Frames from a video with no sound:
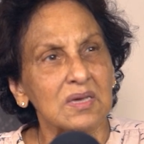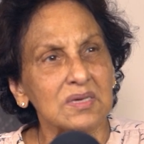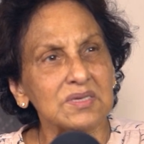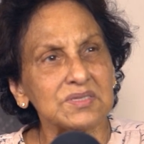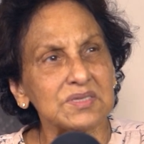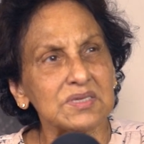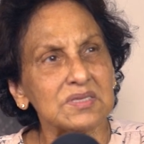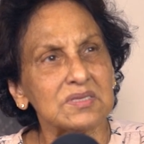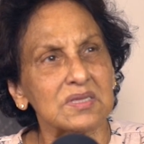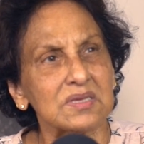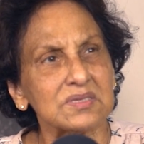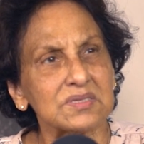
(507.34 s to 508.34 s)
He said
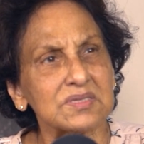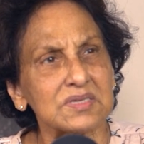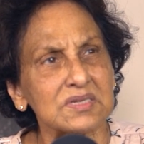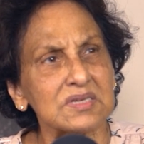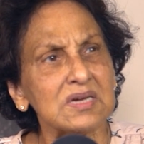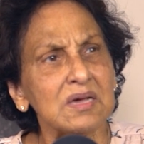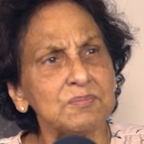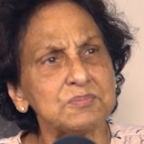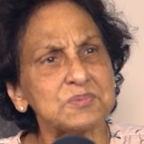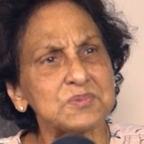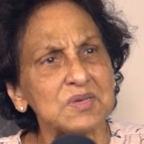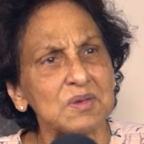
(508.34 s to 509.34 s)
setting up
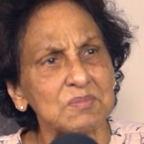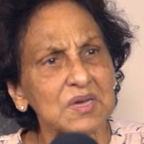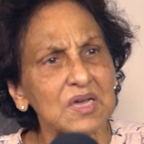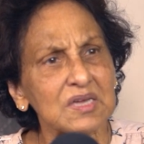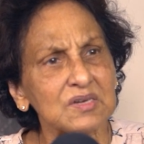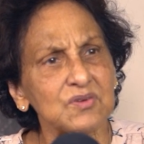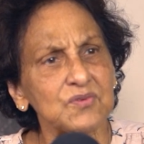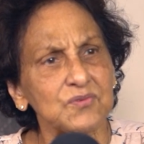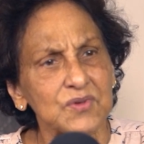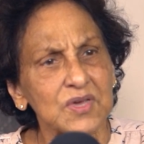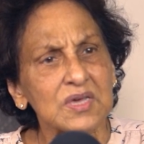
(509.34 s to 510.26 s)
some kind of